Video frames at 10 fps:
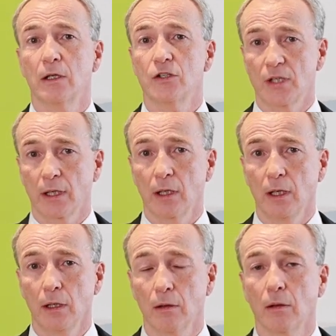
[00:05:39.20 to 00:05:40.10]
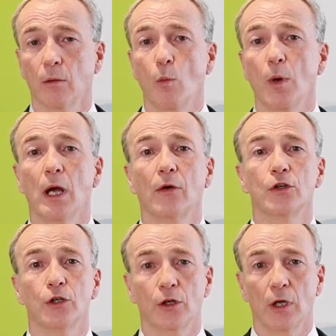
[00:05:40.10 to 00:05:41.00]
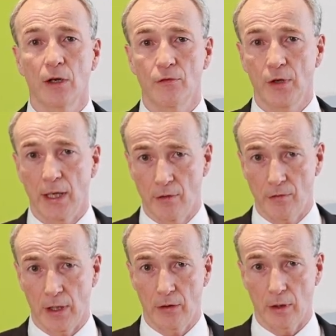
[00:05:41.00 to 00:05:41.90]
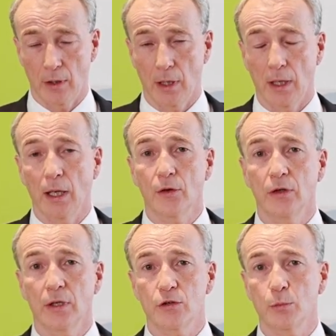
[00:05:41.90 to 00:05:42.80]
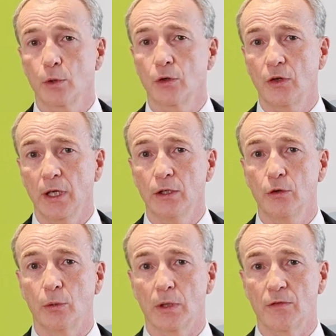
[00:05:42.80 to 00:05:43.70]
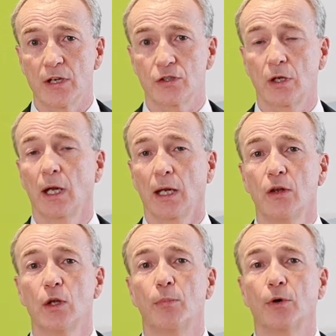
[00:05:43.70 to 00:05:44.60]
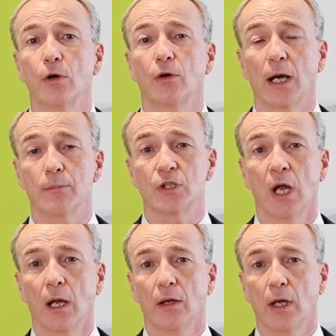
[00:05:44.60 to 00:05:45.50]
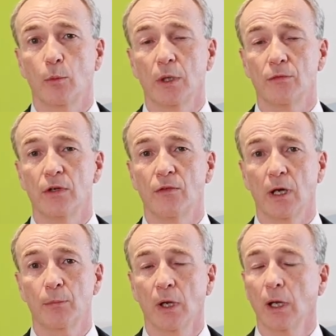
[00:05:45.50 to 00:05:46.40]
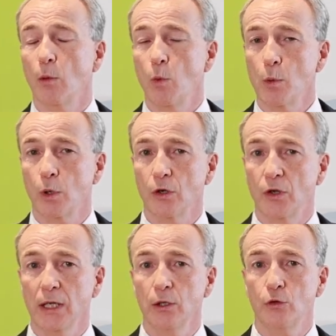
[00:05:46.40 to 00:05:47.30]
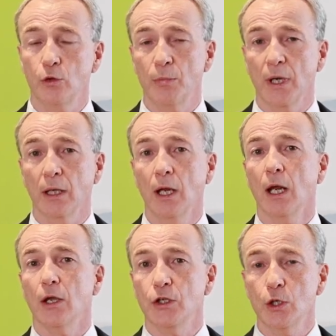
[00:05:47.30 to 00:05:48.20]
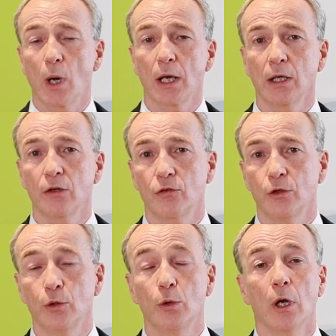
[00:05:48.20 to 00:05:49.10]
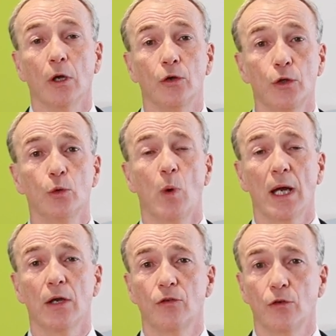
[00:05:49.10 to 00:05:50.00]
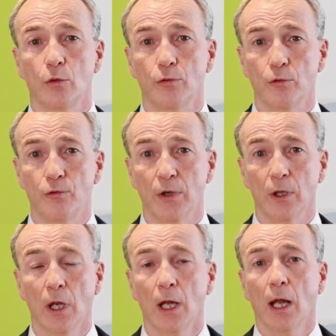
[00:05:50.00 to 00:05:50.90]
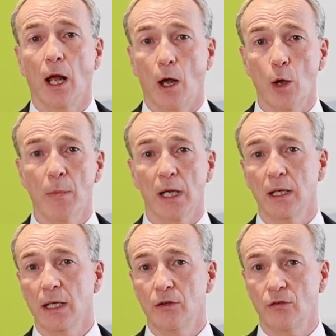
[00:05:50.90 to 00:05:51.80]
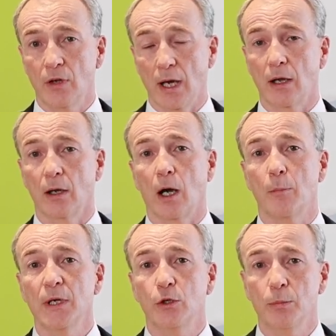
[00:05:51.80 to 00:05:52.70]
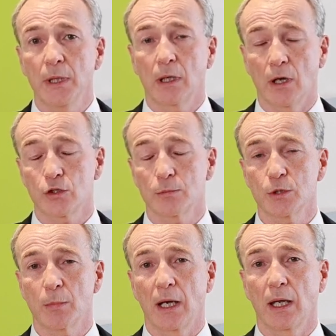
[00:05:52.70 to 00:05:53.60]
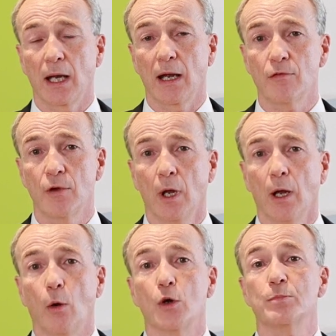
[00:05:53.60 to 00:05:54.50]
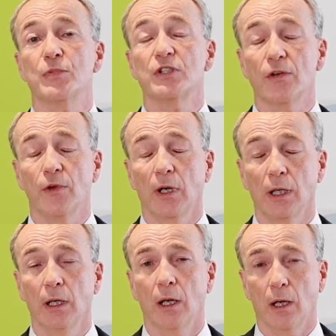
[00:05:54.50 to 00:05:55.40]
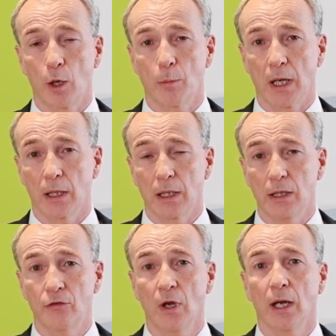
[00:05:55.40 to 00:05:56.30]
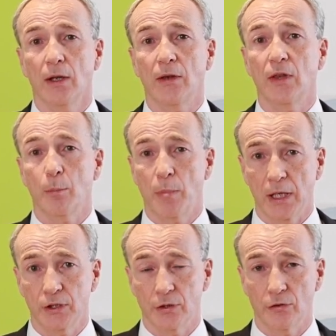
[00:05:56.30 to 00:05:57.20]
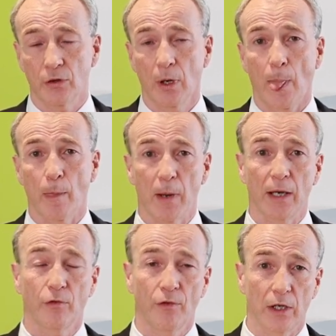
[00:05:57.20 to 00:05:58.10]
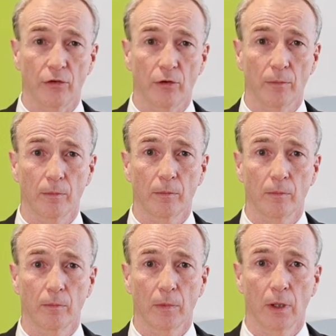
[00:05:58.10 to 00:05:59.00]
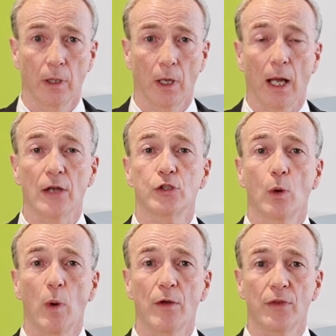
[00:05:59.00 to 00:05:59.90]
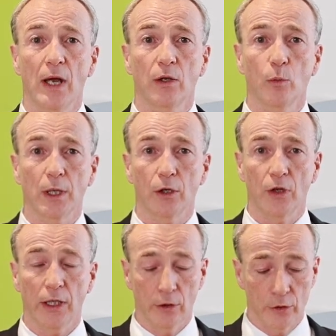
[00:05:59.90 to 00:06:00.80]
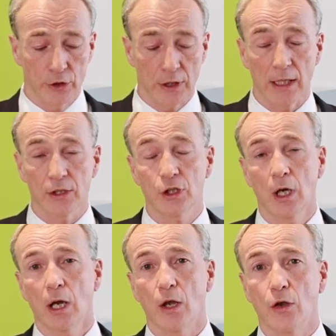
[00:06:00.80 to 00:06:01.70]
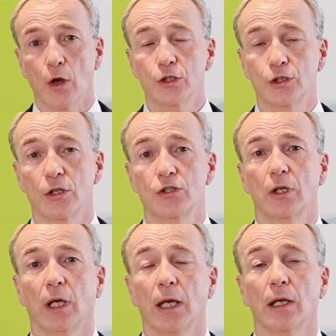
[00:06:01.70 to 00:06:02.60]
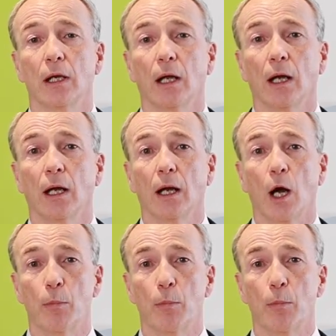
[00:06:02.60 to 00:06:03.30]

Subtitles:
Secondly, we are a drug delivery innovator. LTS will continue to invest in the programs that we have developed. We will continue to bring new ideas to you, new ways to fulfill unmet needs that our B2B customers might have, or specifically unmet needs that their patients might face. And so with that, we continue to change, not just in our